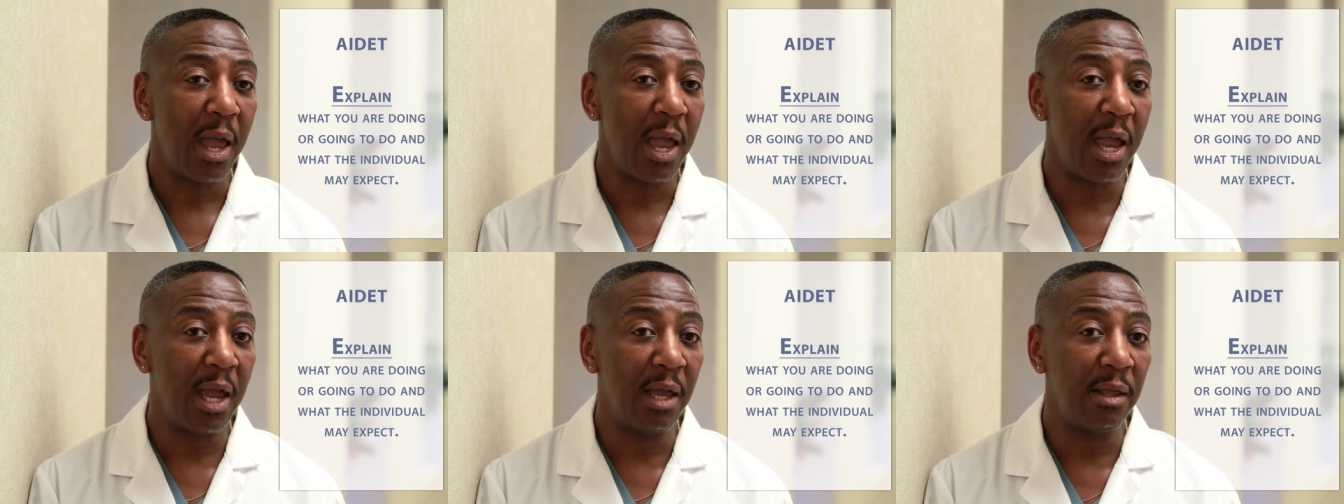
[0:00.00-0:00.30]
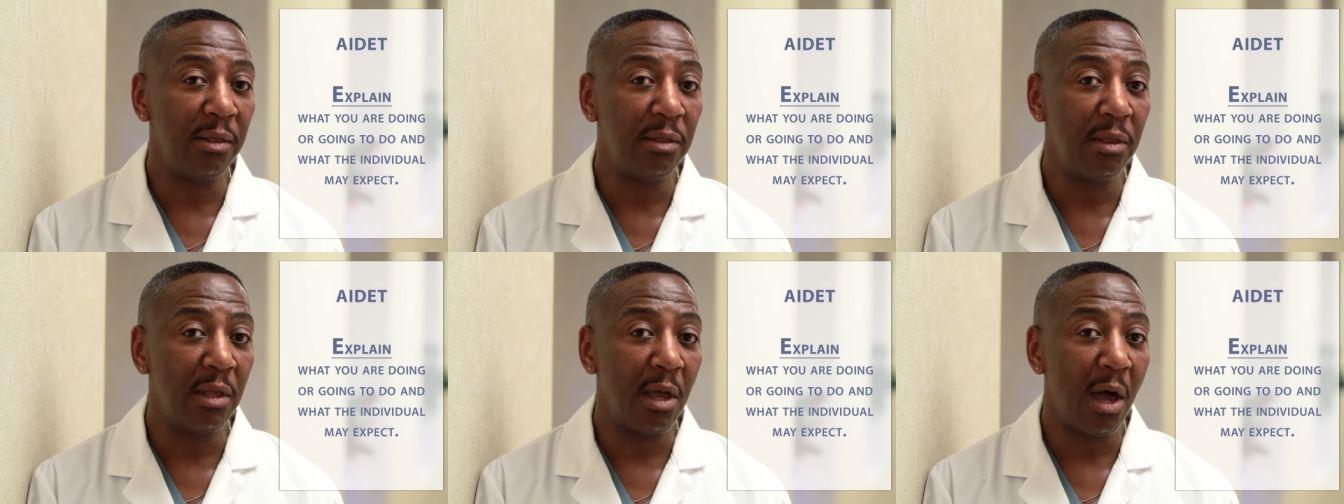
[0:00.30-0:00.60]

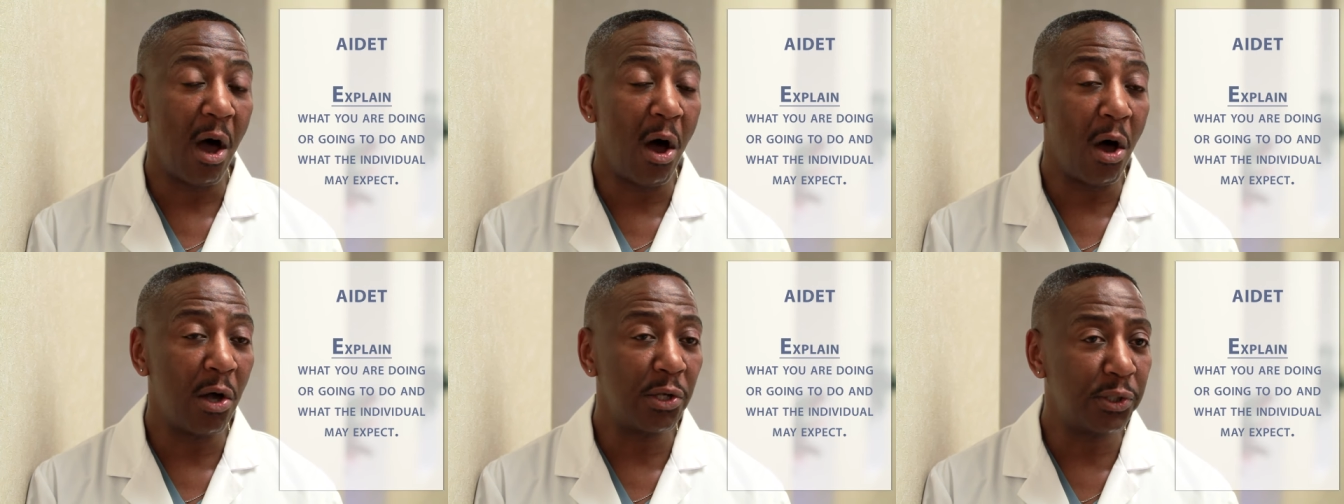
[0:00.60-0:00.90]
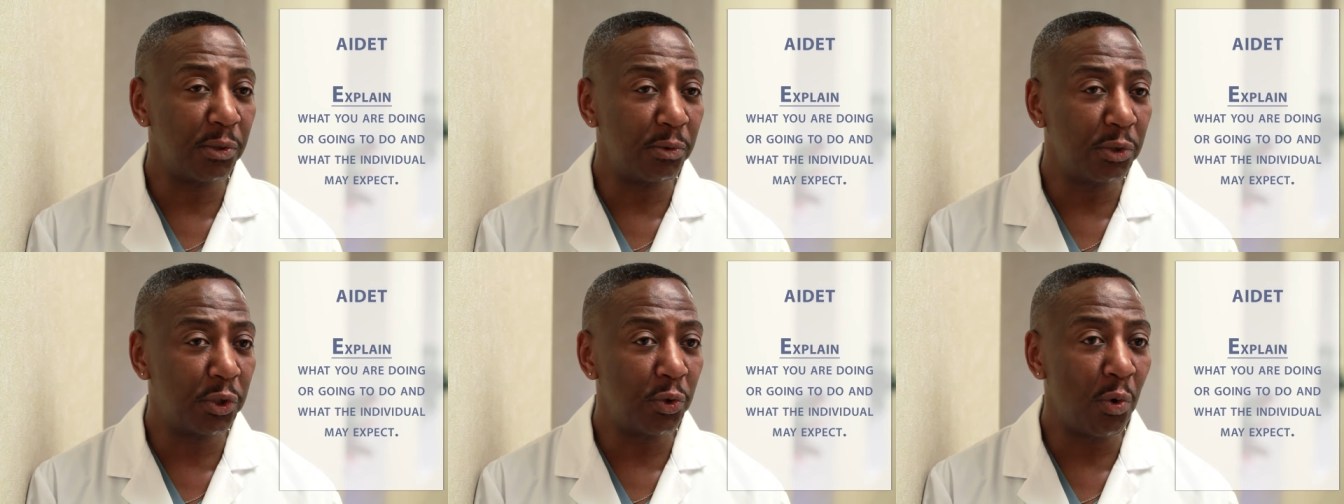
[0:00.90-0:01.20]
and
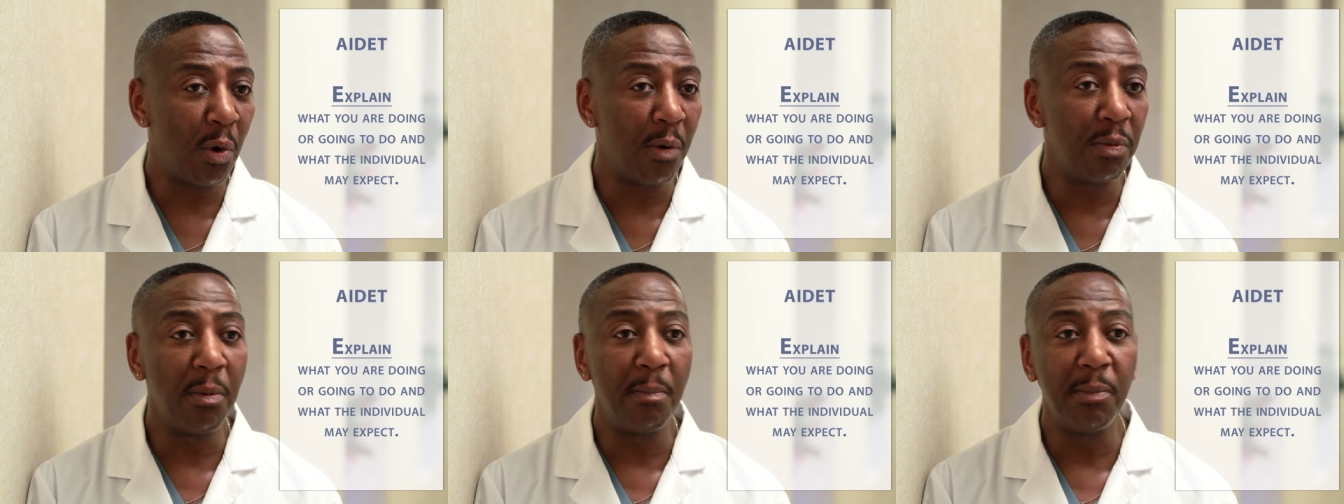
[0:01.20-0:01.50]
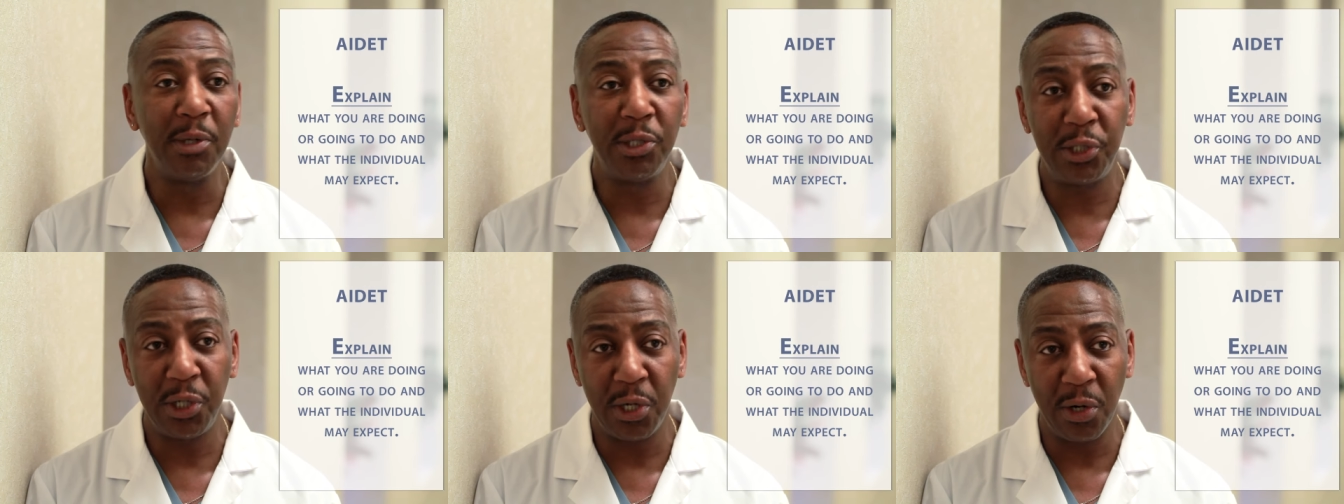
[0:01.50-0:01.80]
also show them the
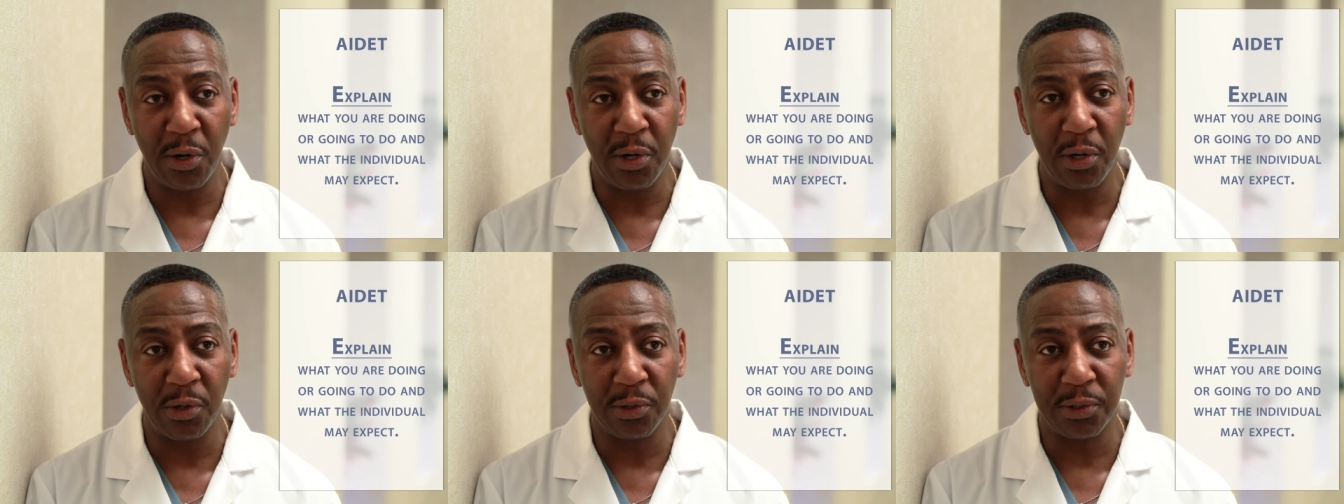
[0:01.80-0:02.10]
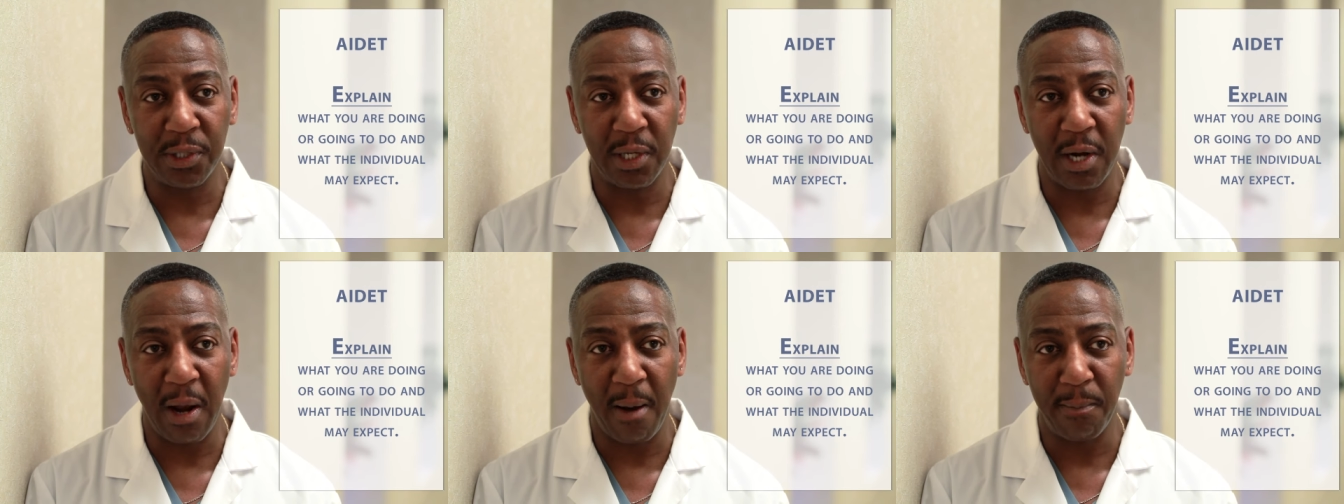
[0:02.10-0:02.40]

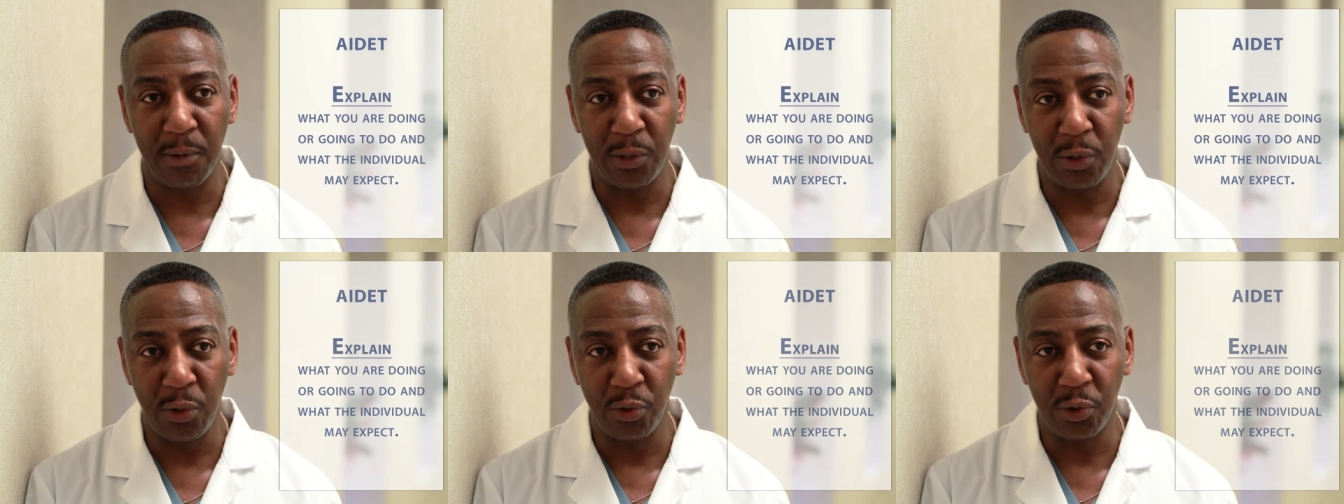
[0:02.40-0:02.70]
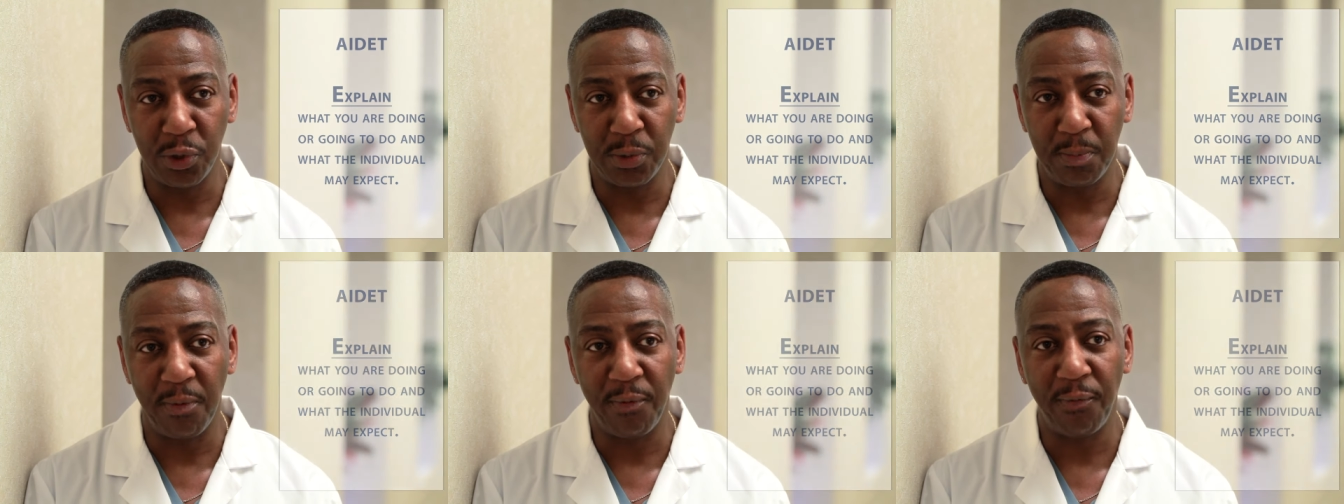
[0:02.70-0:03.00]
materials that I'm going to
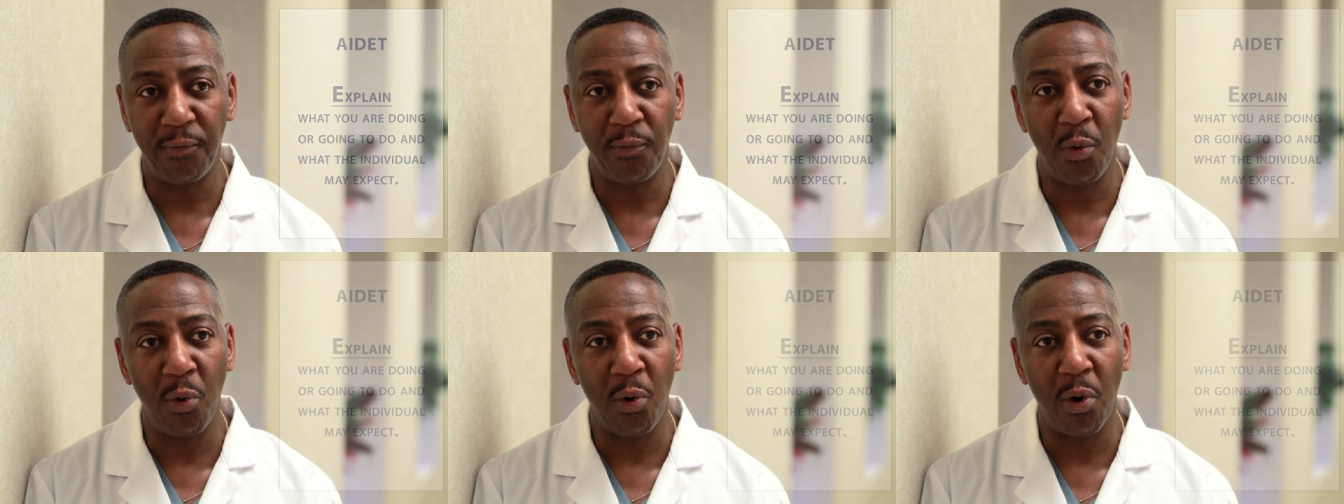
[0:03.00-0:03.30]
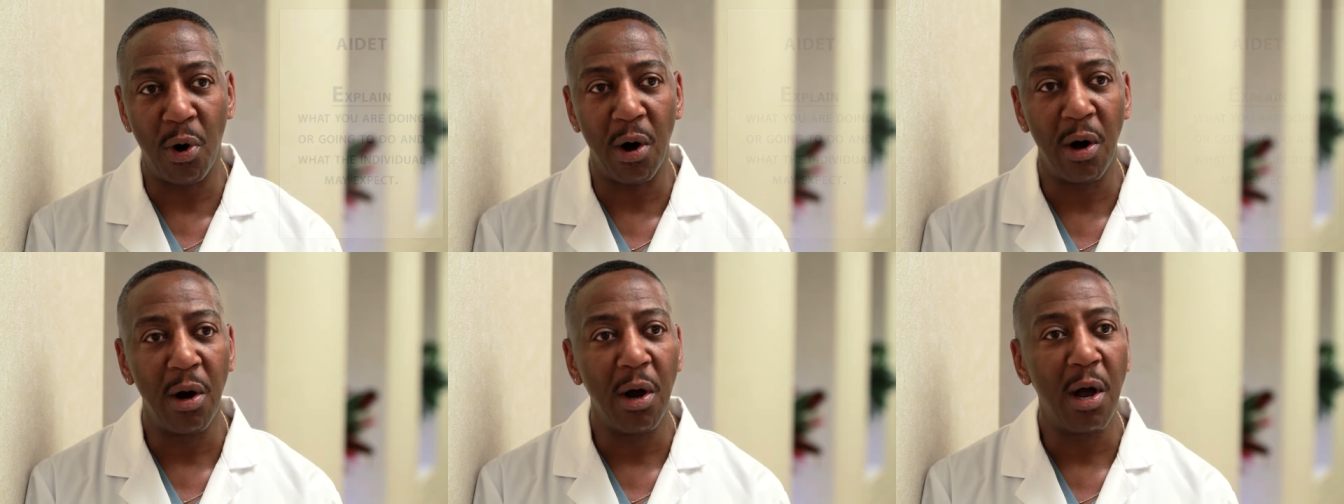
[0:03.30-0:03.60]
use
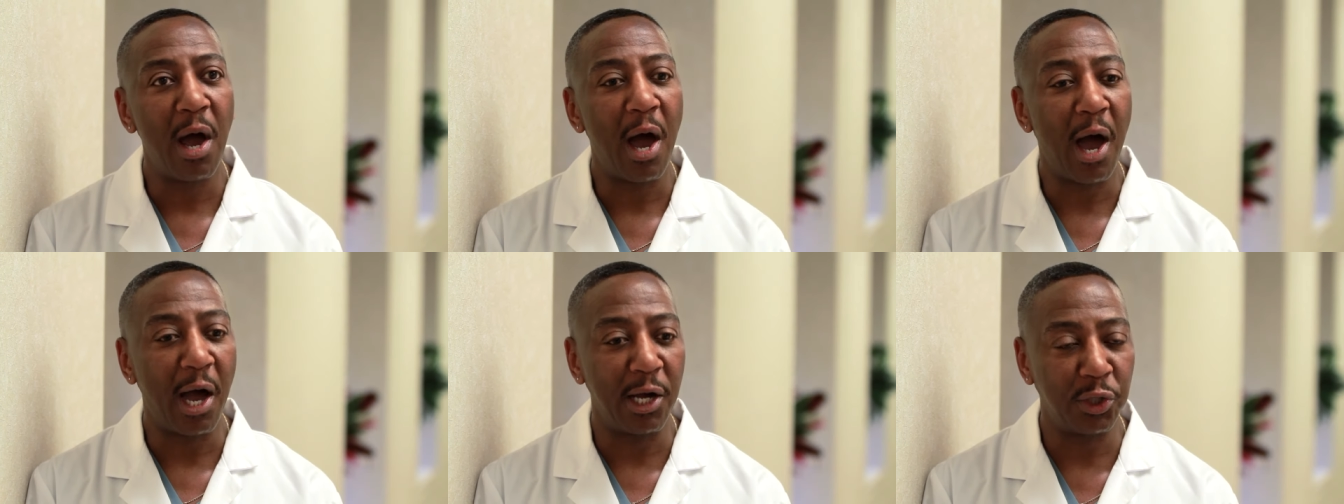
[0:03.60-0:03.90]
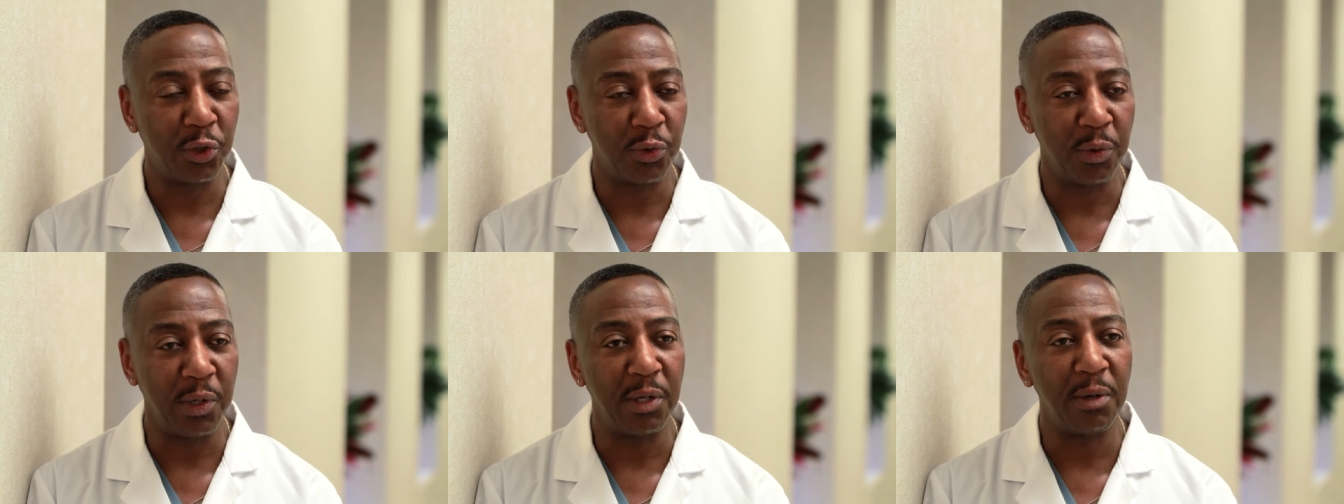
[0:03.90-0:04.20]
before I
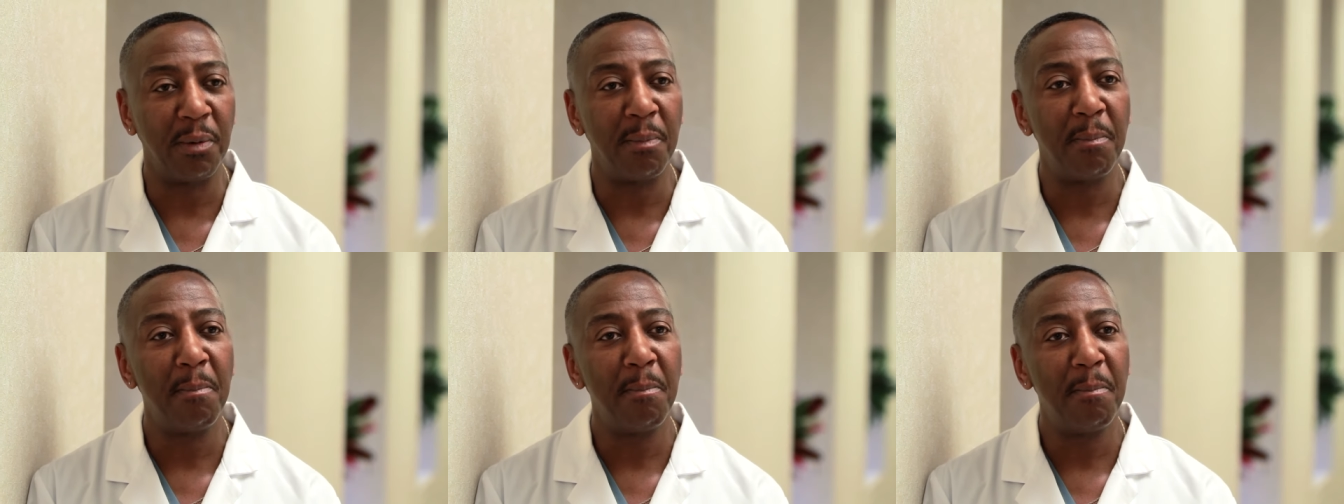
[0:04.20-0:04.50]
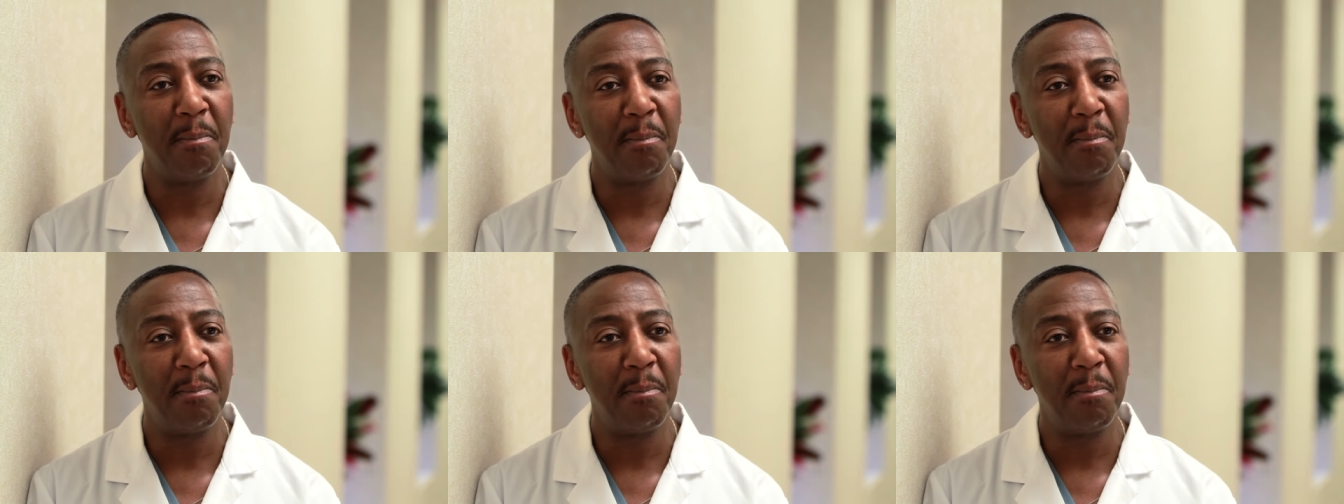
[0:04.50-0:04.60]
treat them.